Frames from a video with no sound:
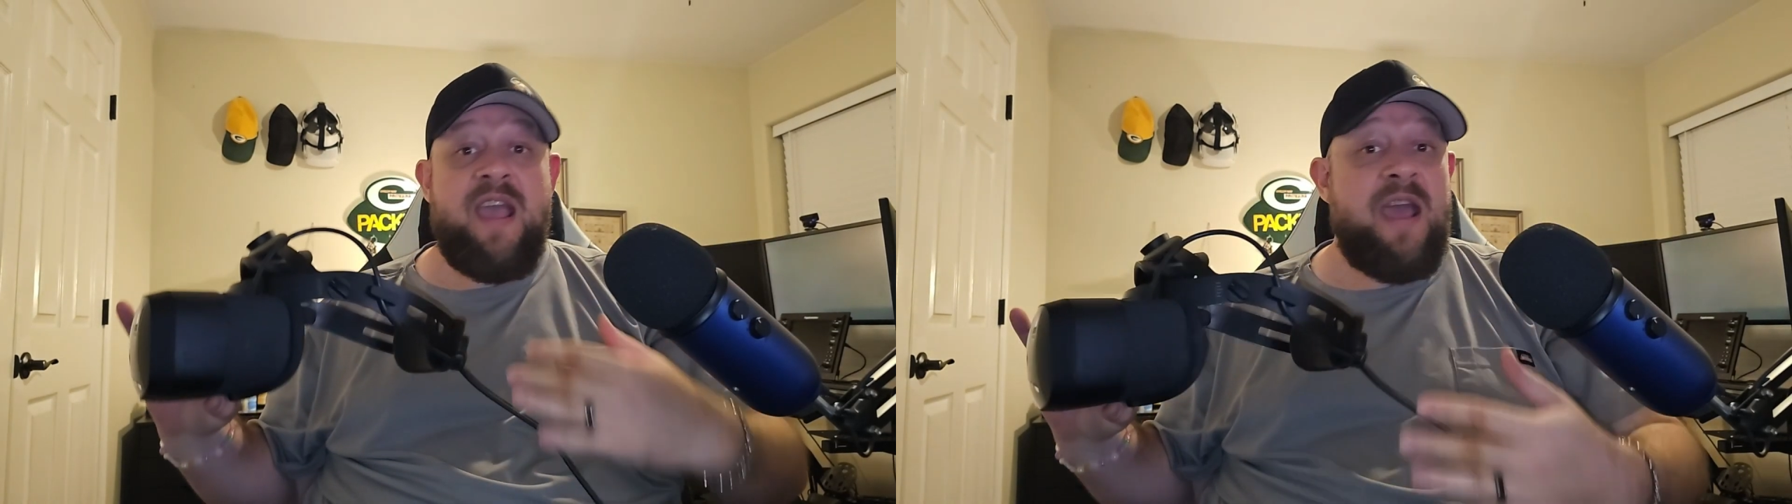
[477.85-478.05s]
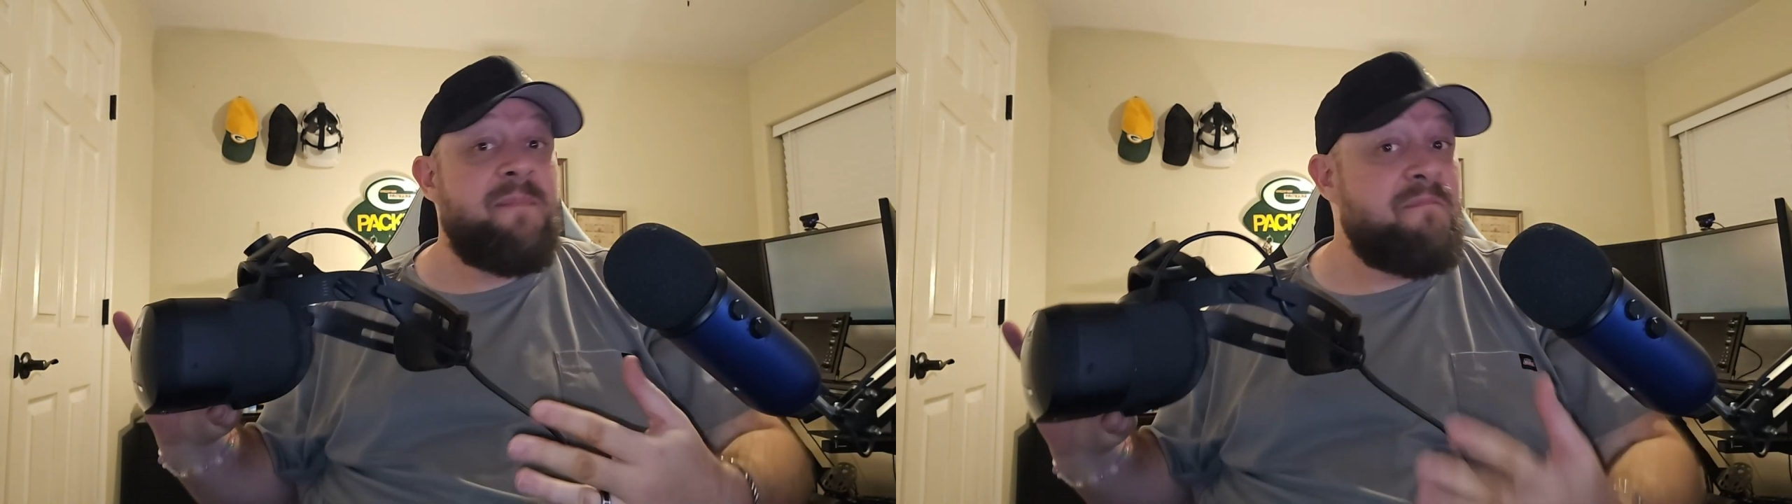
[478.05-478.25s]

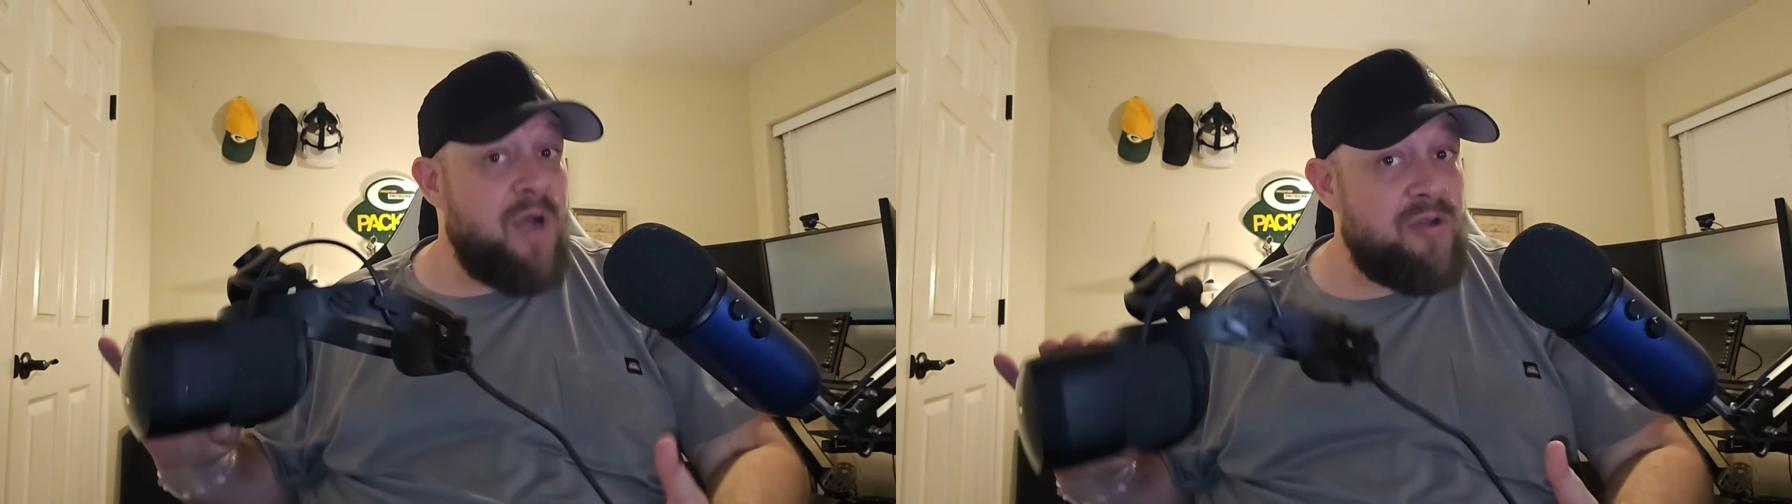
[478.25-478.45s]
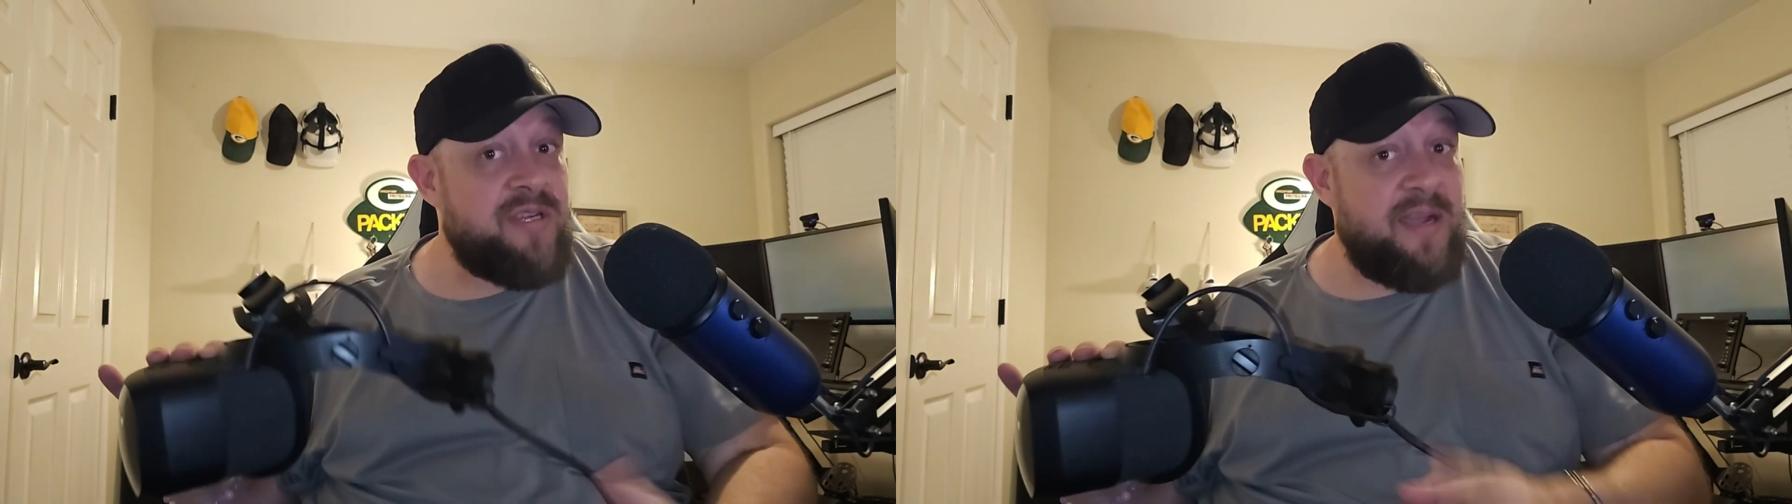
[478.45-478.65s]
And
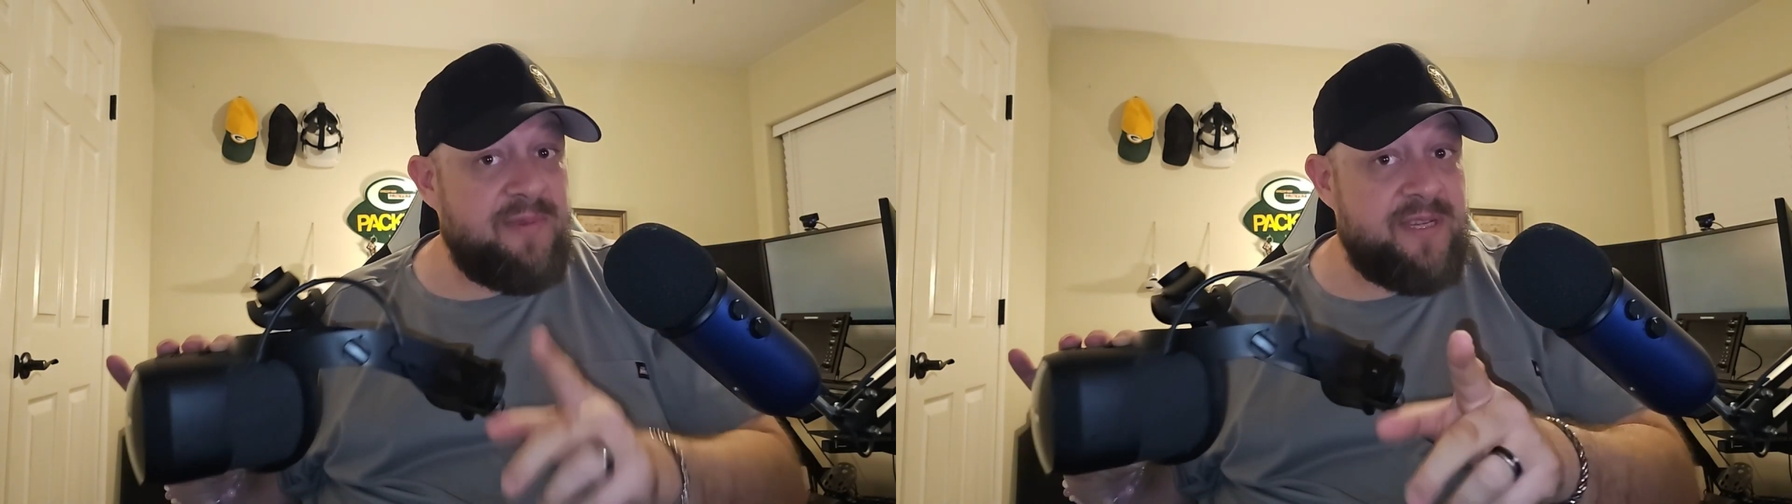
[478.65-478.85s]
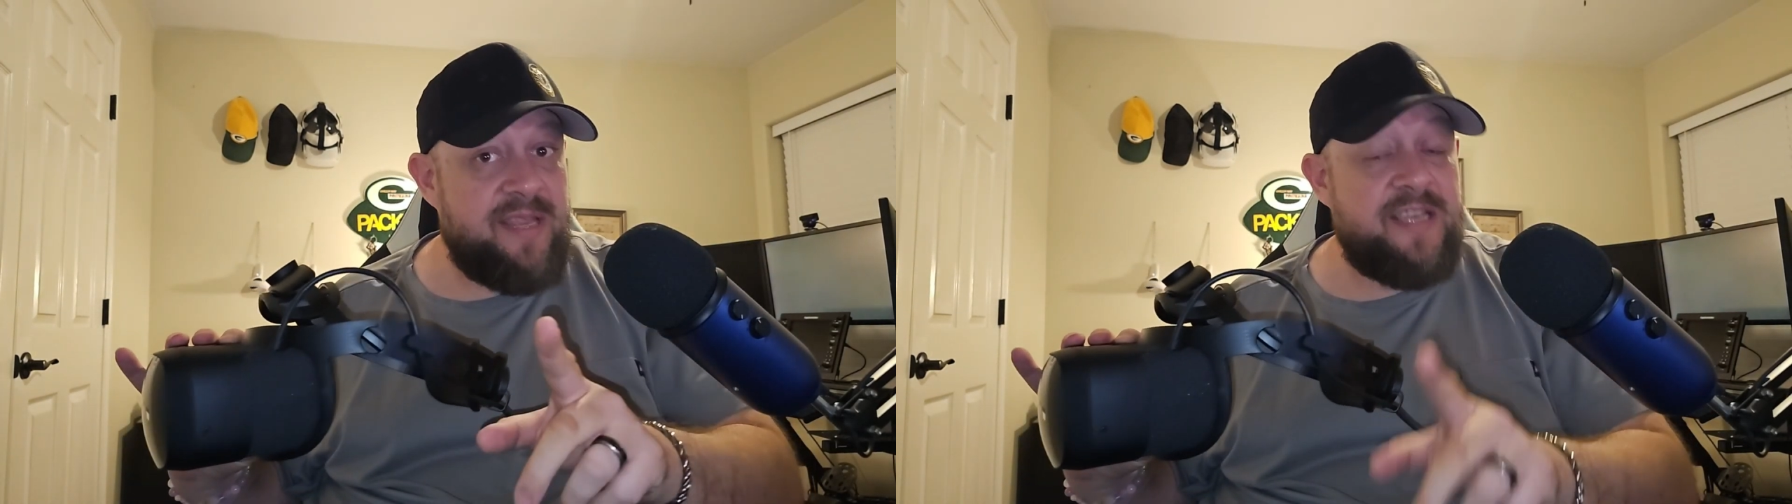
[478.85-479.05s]
I will
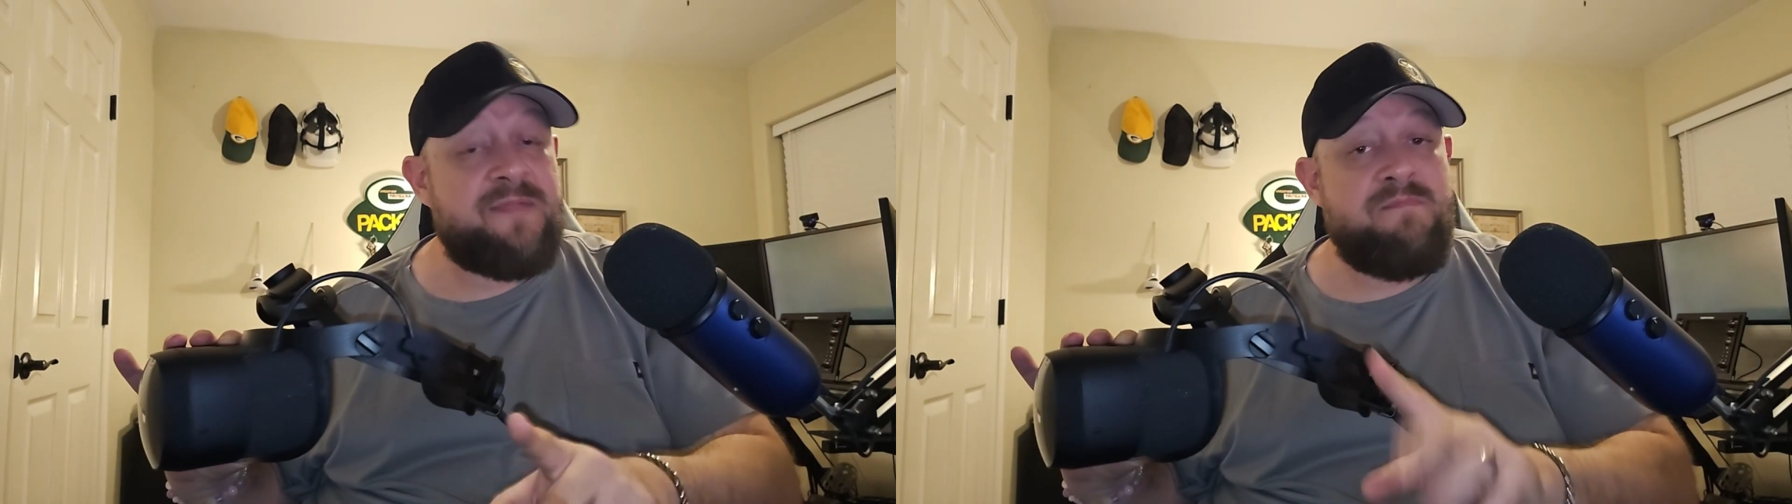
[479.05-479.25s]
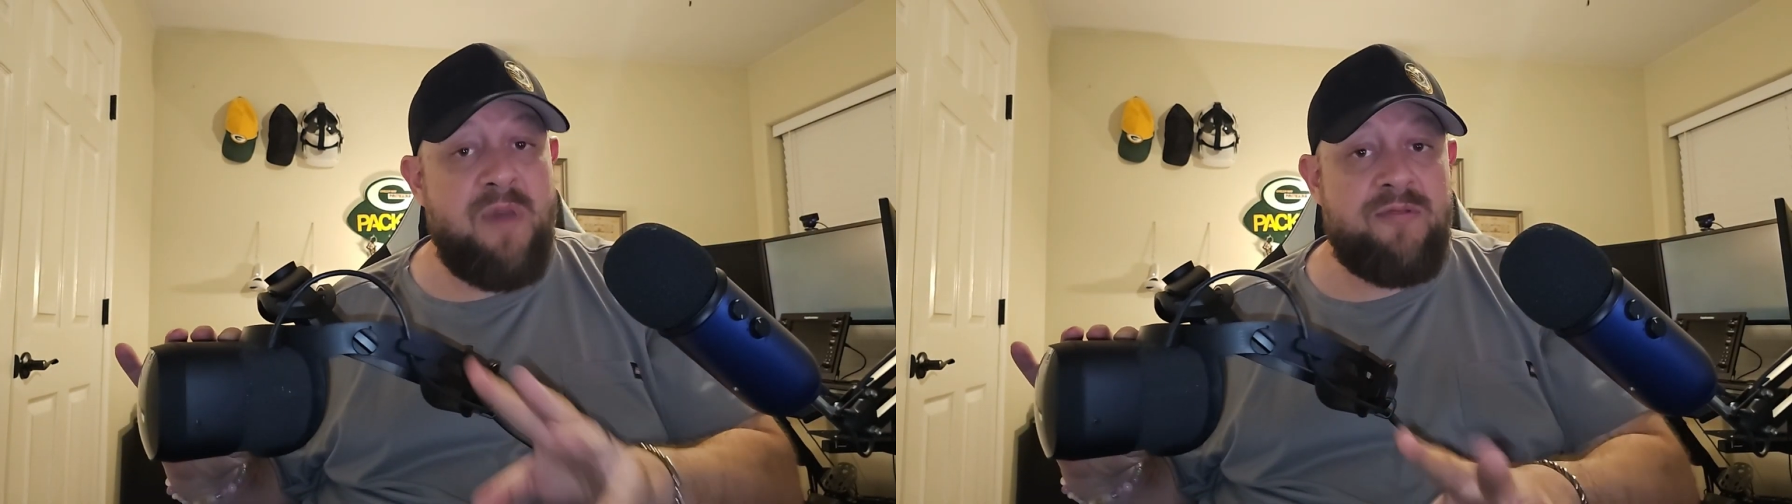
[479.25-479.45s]
say this,
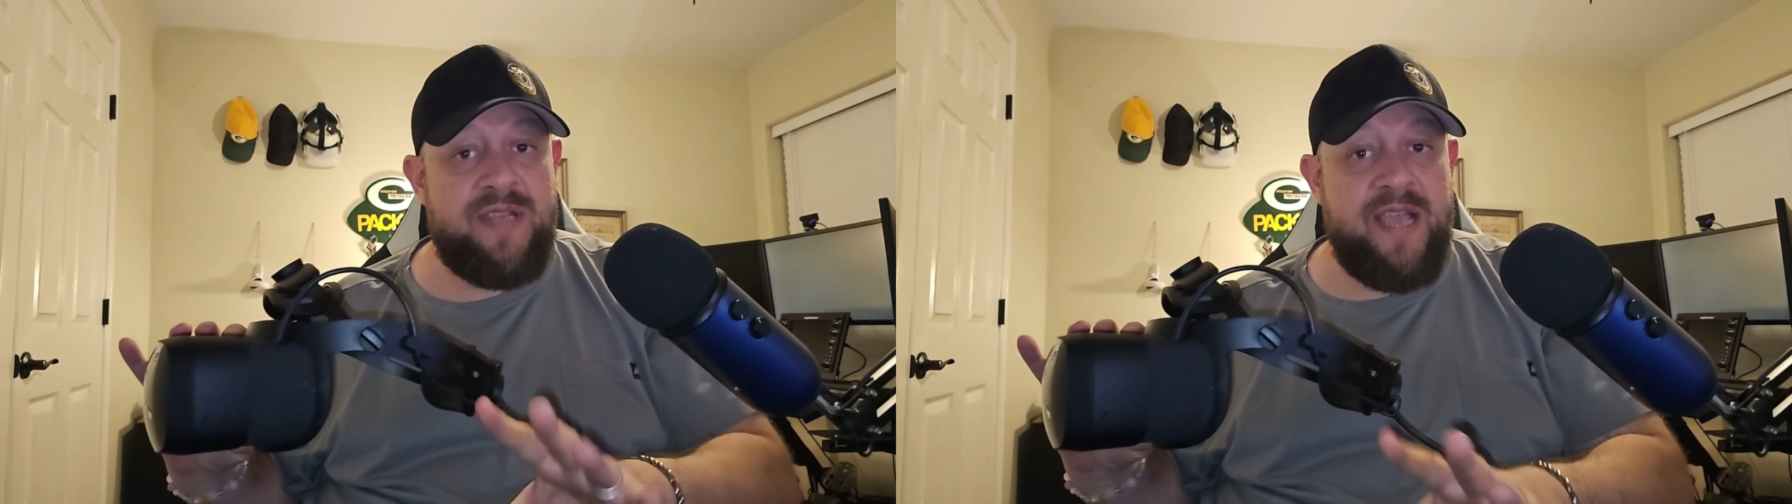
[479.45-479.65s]
most